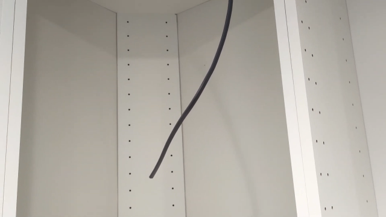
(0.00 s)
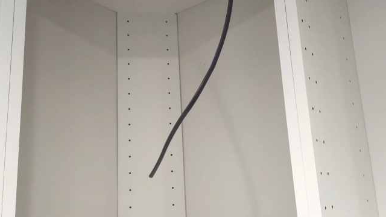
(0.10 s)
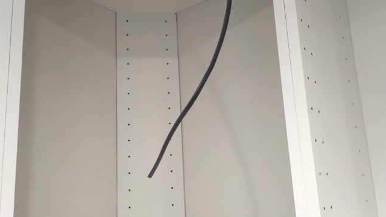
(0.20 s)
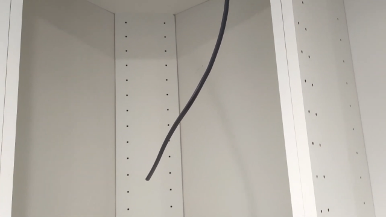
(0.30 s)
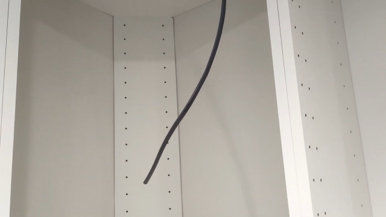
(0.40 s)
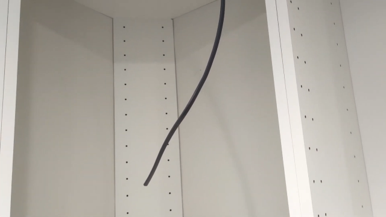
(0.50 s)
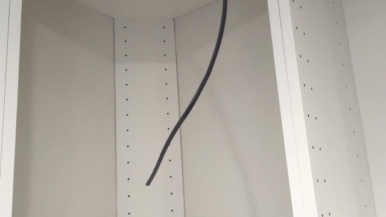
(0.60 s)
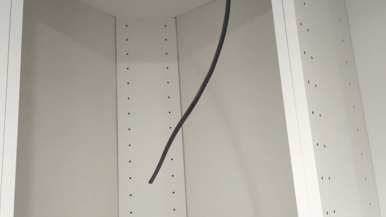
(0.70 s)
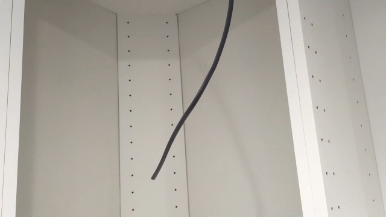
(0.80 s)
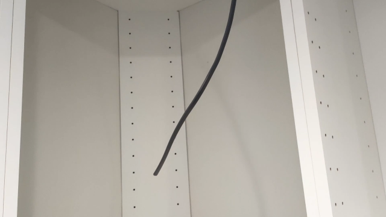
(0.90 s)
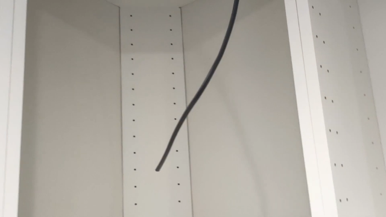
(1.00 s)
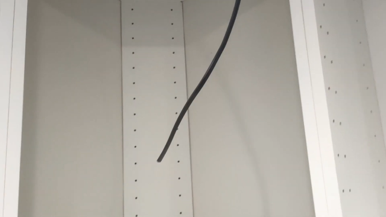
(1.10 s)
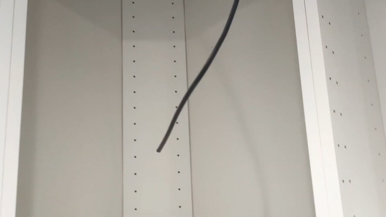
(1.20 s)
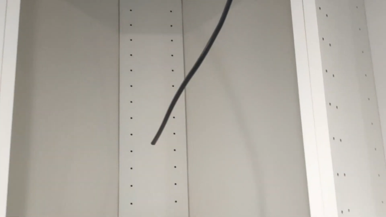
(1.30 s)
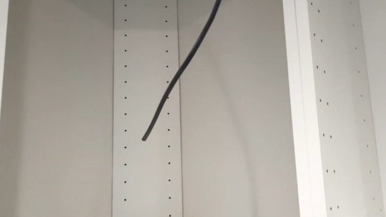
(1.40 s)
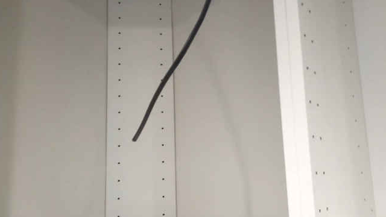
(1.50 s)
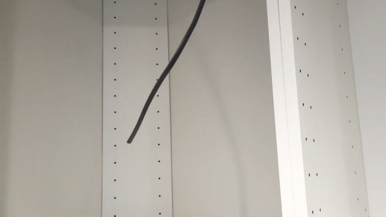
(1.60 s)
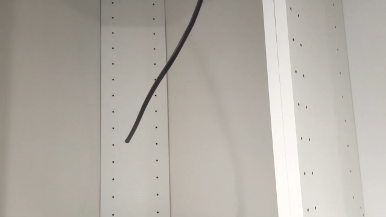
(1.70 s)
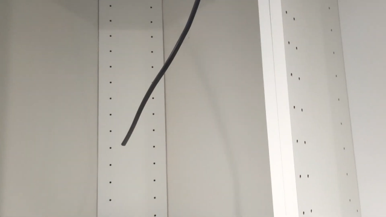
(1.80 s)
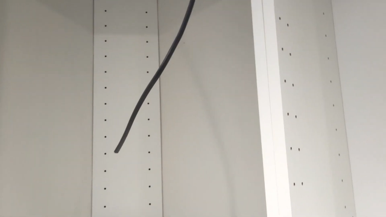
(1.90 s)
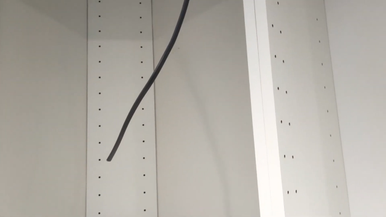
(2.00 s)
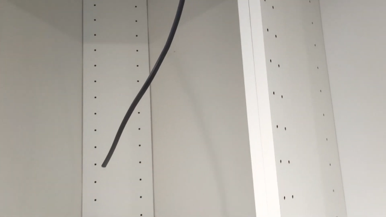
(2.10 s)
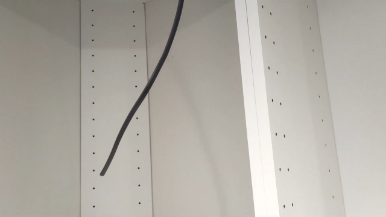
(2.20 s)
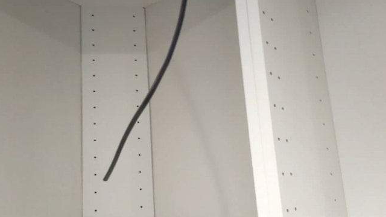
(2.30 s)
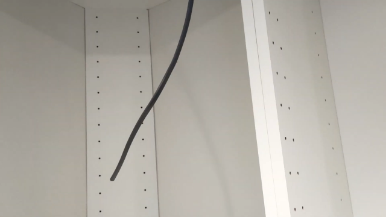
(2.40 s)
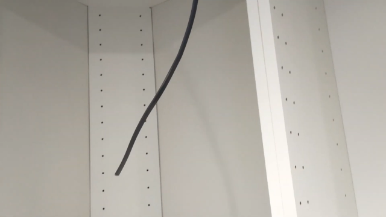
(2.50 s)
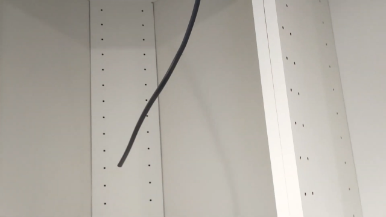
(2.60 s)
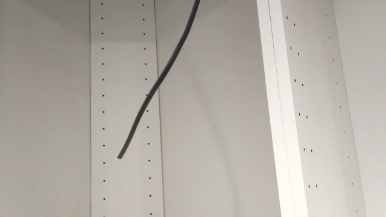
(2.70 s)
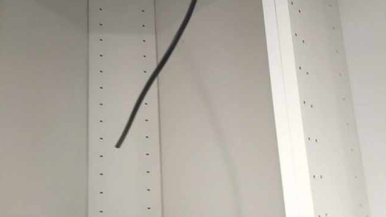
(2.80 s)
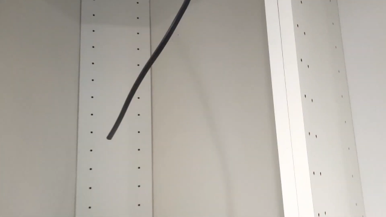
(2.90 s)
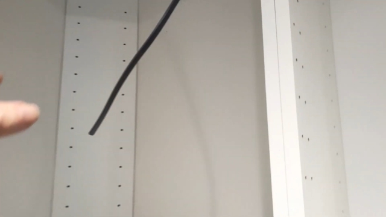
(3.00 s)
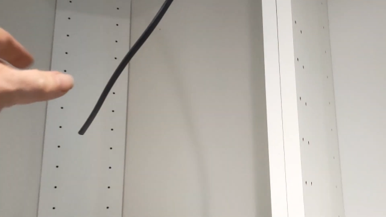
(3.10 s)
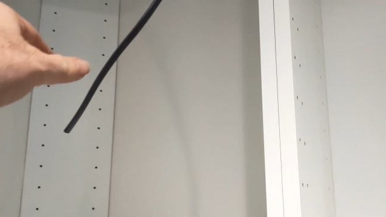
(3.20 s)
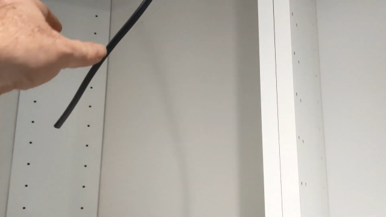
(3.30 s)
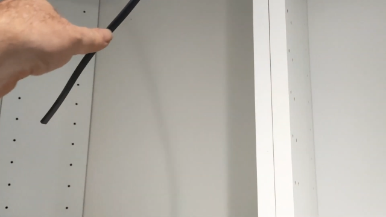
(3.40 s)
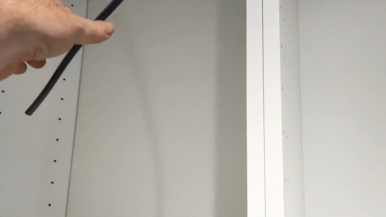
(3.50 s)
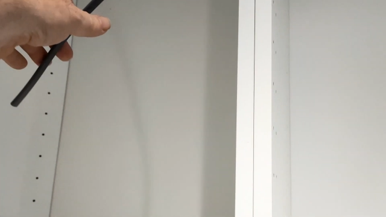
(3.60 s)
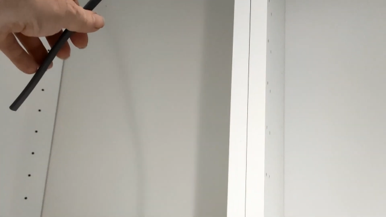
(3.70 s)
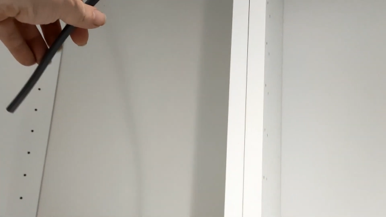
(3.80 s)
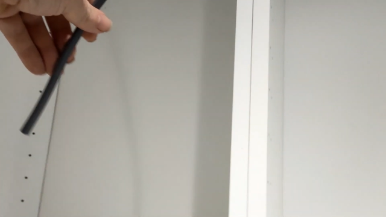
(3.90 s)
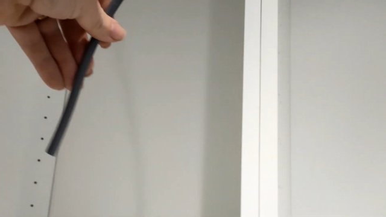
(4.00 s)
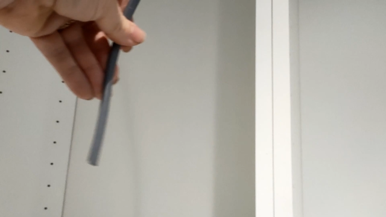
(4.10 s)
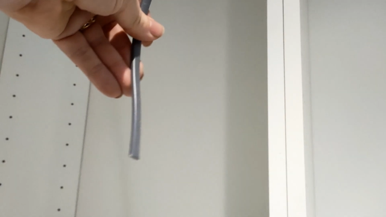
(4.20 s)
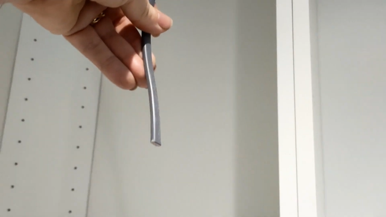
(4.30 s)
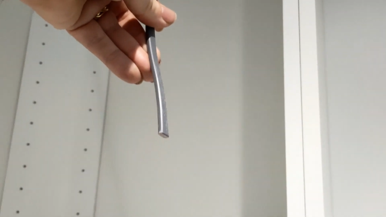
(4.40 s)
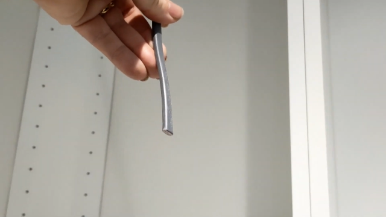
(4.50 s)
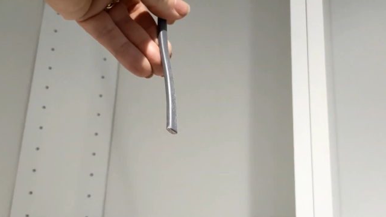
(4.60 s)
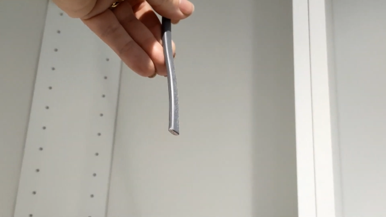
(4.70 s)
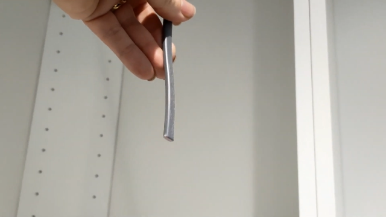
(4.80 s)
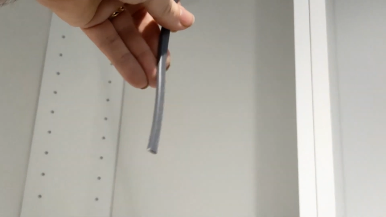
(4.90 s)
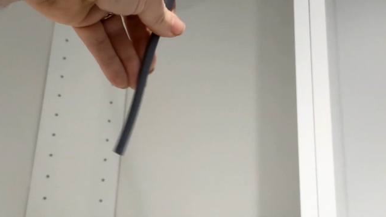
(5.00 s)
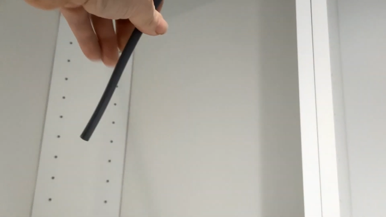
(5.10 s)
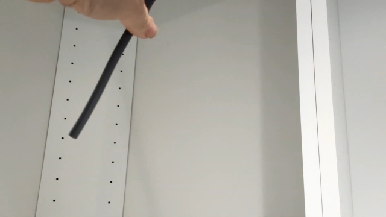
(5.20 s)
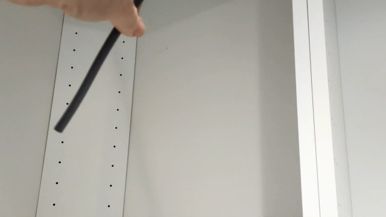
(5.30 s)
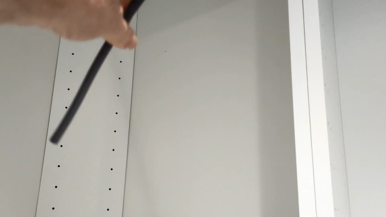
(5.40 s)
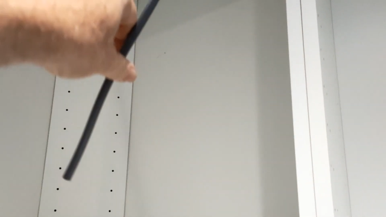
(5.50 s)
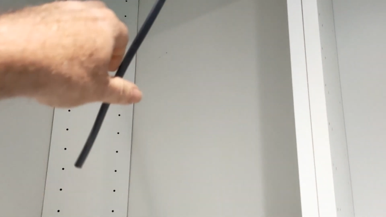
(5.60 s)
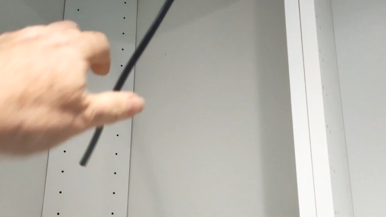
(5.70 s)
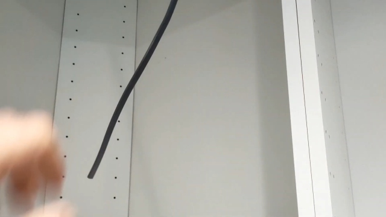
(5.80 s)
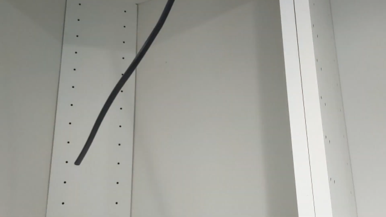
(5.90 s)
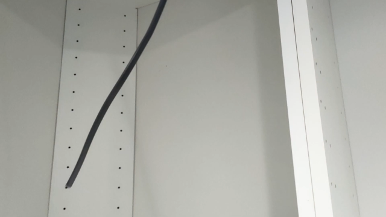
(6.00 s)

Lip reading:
[unreadable: no face in view]